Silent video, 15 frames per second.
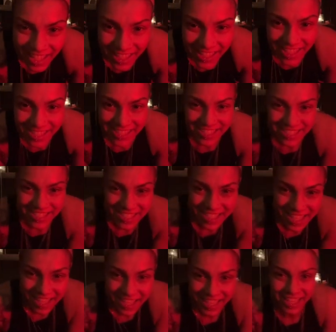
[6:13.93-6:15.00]
I like to see
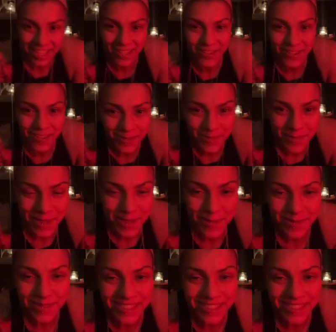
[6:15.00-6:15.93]
that candle and be able